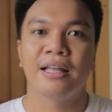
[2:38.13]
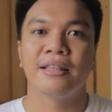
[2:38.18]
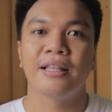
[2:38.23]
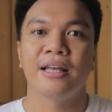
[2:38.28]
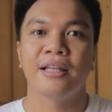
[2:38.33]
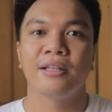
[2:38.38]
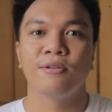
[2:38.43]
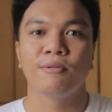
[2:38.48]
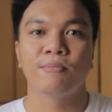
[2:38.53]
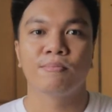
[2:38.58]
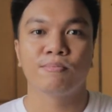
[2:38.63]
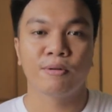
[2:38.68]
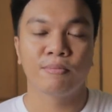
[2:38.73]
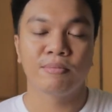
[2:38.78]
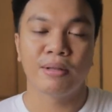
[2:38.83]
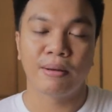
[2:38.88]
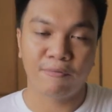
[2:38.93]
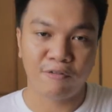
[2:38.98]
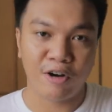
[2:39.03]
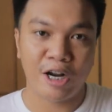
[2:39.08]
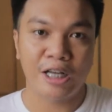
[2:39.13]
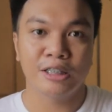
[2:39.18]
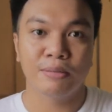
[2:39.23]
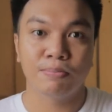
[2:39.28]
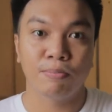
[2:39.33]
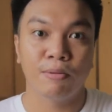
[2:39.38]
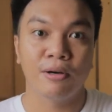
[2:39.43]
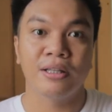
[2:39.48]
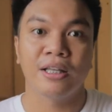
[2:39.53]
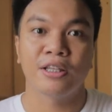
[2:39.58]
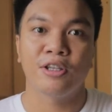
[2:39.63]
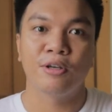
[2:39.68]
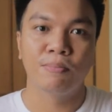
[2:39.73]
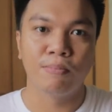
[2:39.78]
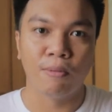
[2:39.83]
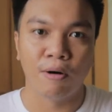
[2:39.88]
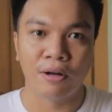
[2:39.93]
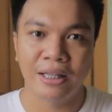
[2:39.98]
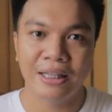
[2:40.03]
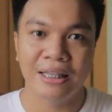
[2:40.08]
and then yung from the price point that you
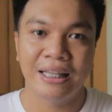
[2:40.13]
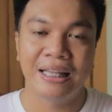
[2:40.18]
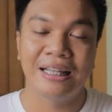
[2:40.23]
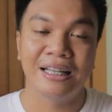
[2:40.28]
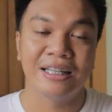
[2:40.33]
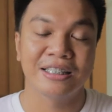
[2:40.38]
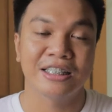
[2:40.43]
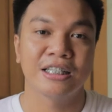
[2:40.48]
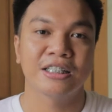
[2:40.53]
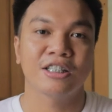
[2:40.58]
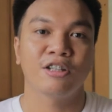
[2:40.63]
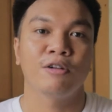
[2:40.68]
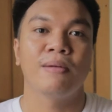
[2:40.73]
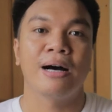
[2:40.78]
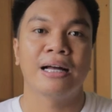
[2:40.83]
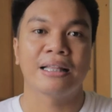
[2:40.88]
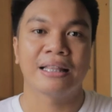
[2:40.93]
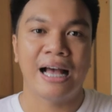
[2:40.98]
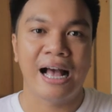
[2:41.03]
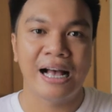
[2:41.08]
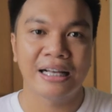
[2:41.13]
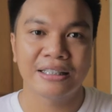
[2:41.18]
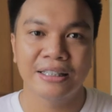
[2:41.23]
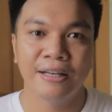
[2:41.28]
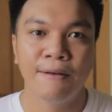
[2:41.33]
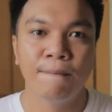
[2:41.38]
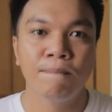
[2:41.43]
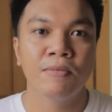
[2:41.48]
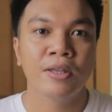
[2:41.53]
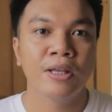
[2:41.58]
bought it, hindi siya tumataas.